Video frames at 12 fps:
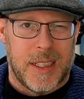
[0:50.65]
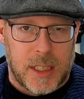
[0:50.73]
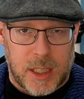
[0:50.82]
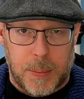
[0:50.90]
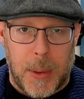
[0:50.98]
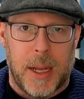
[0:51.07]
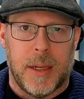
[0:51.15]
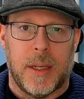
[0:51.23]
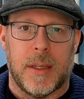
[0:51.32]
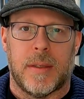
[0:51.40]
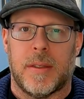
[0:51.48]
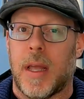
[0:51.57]
It's spent,
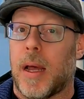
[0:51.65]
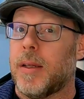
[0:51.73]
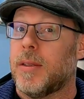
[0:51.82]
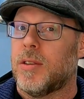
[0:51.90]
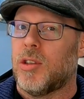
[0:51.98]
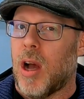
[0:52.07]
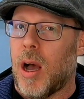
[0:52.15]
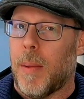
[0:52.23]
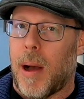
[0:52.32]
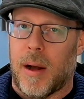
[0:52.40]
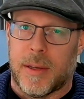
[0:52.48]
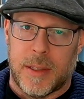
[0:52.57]
it's done its job
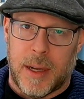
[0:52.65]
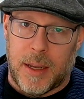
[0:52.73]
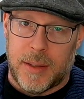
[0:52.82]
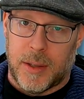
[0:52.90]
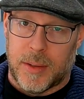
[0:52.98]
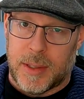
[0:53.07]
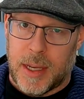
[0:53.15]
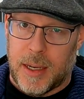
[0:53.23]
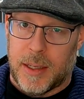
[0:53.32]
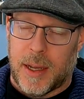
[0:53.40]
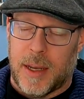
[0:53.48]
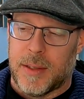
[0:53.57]
oxidizing or
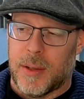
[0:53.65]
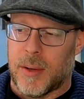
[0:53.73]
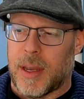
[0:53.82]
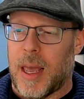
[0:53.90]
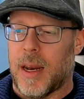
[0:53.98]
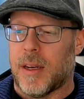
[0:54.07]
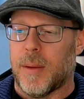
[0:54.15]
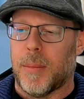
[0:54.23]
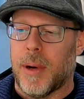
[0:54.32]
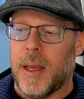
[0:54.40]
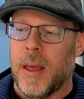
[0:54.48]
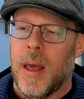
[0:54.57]
sanitizing organic
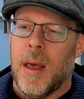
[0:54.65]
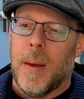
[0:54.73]
debris,